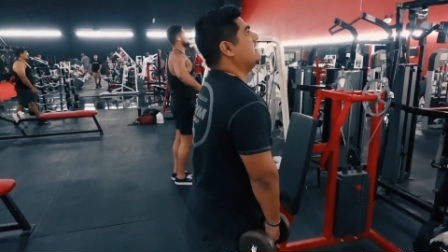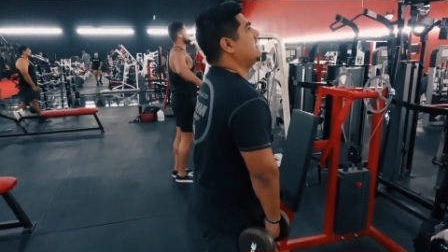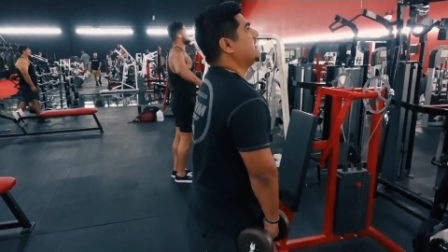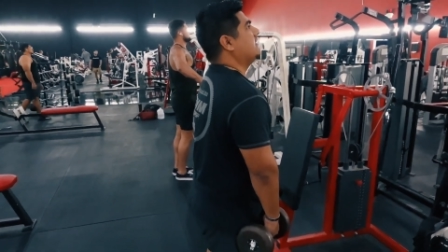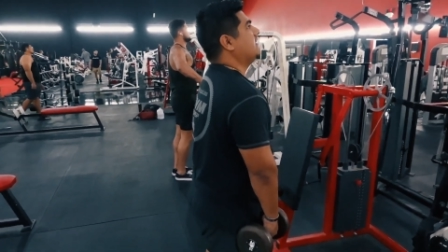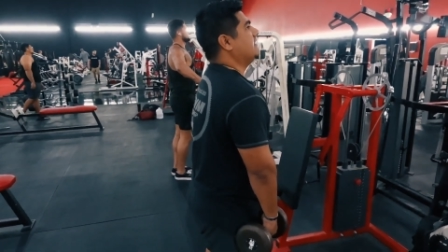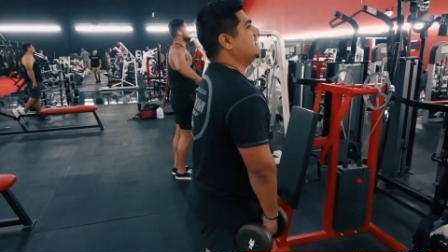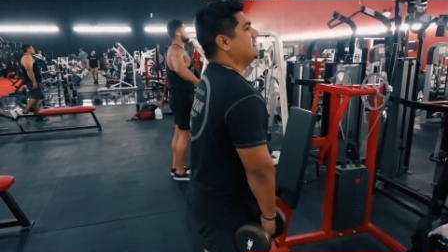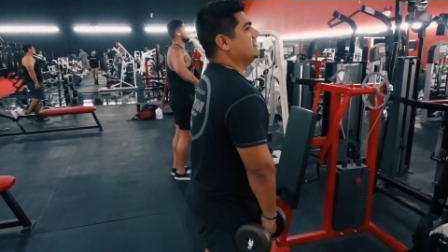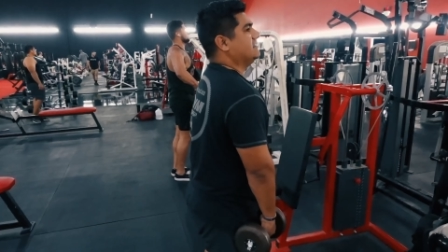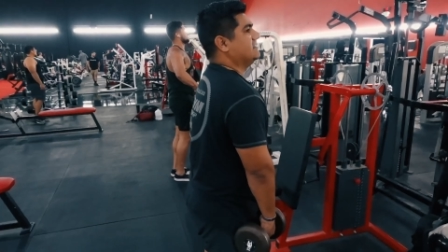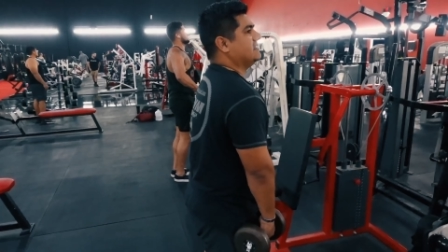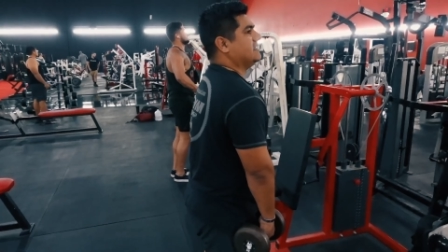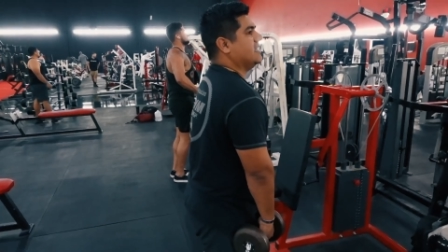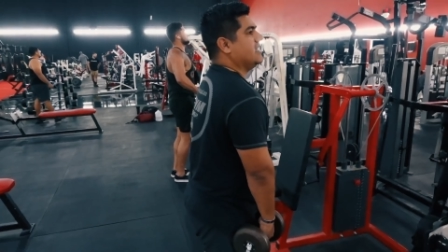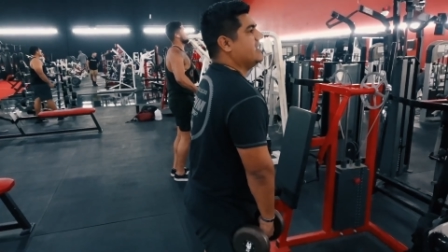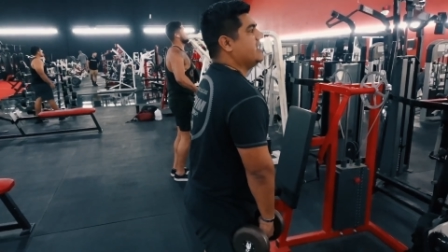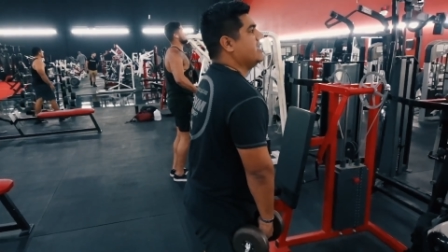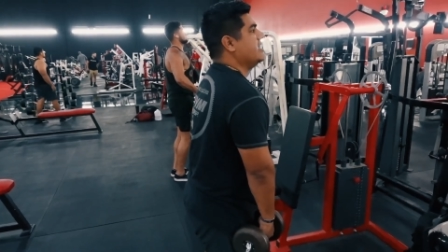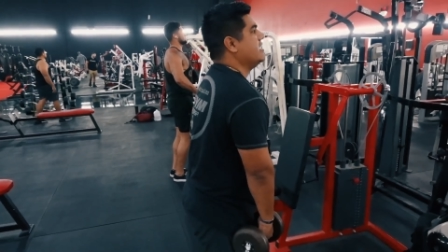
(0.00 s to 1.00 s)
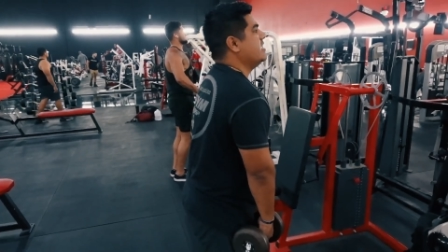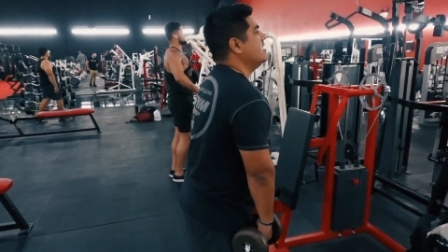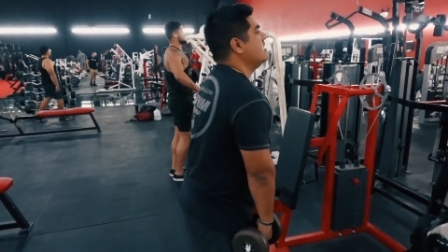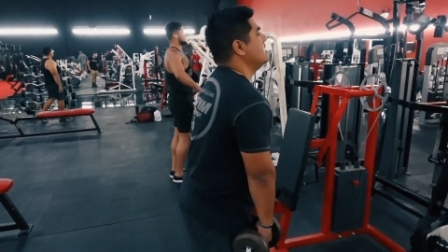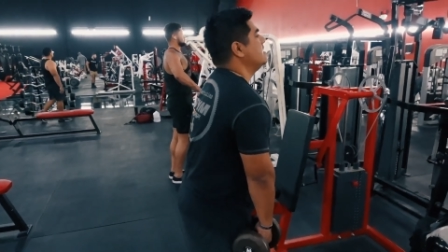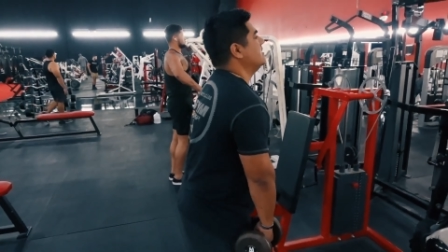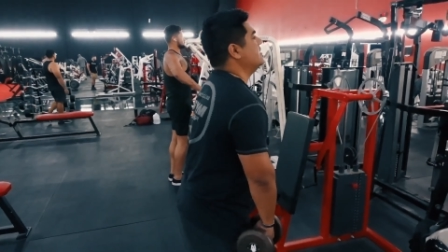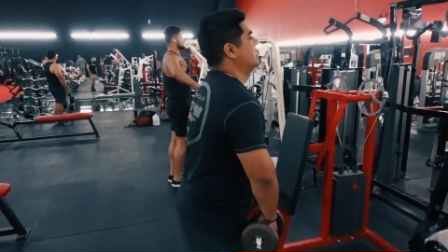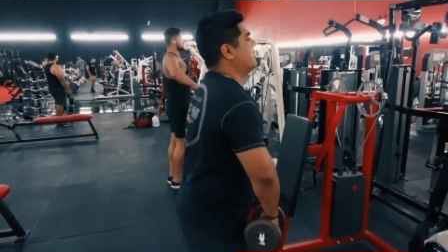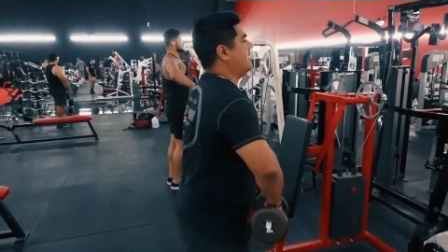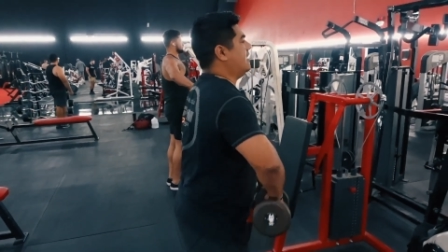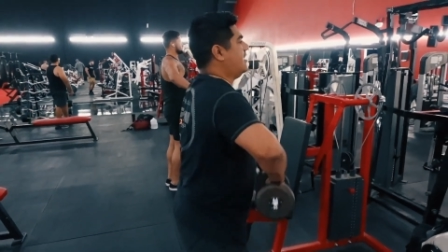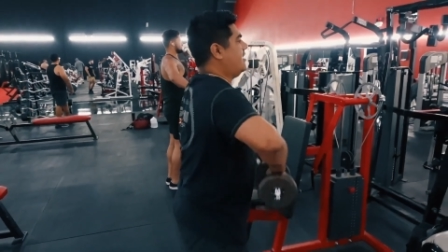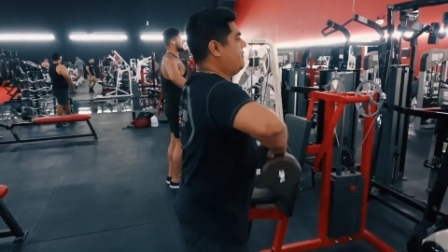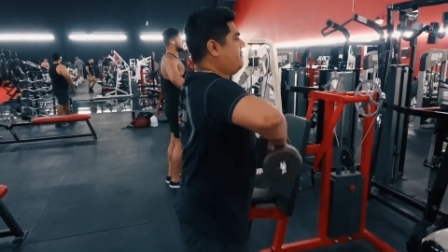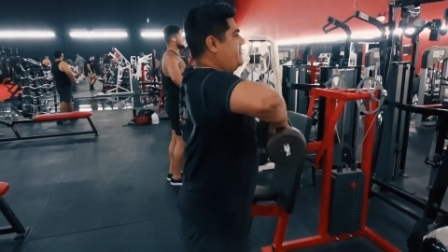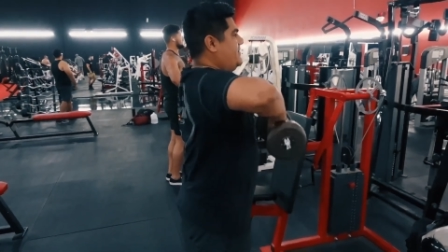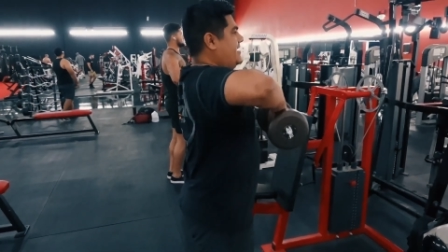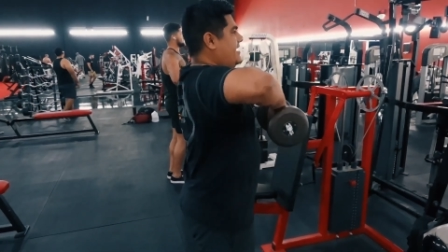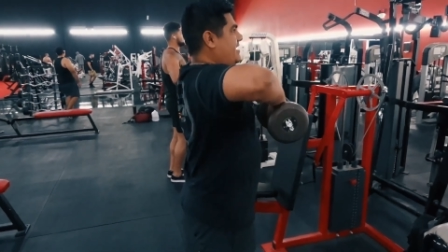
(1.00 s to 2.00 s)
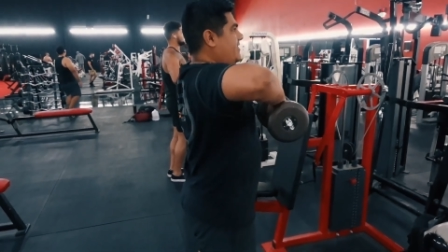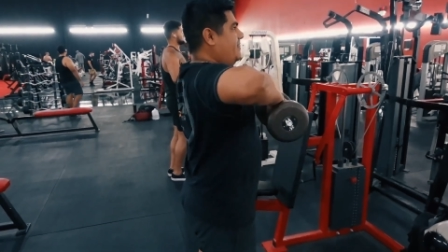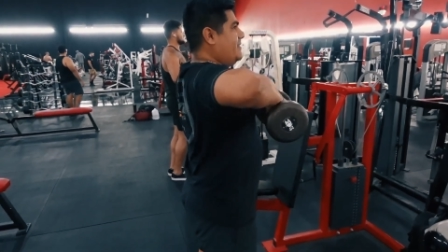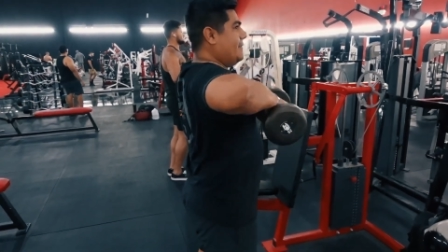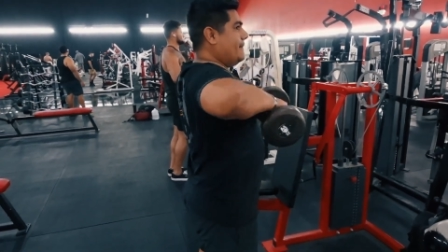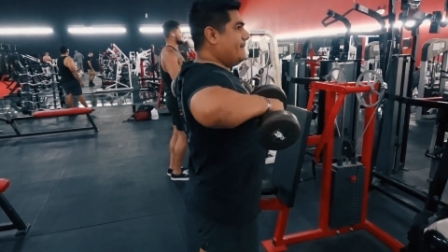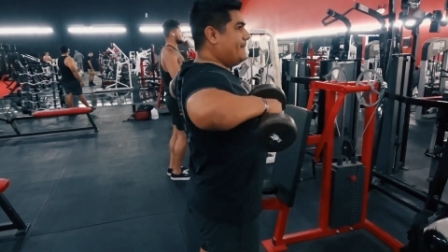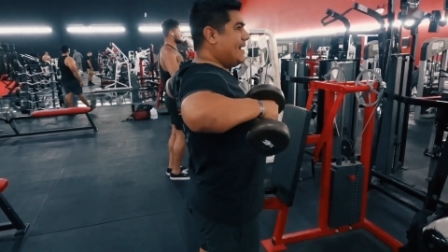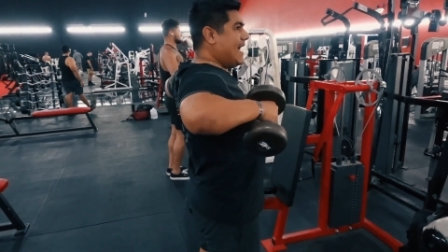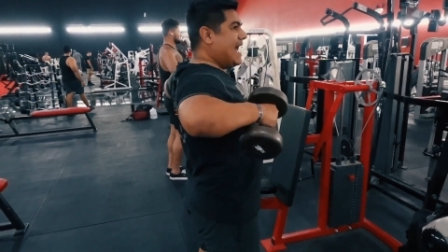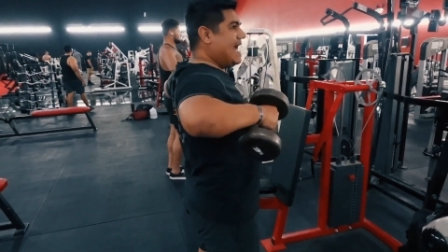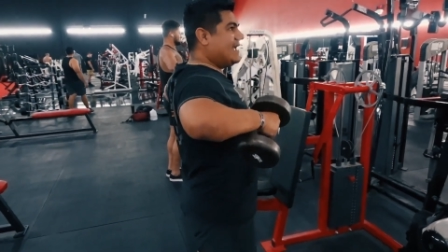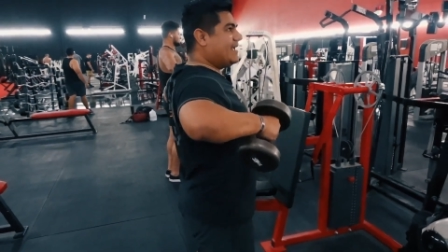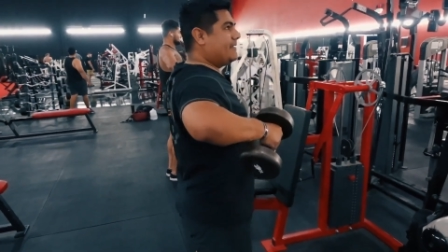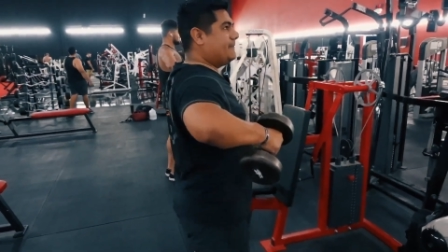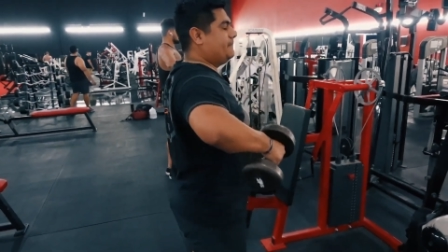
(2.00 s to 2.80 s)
Because the up and the back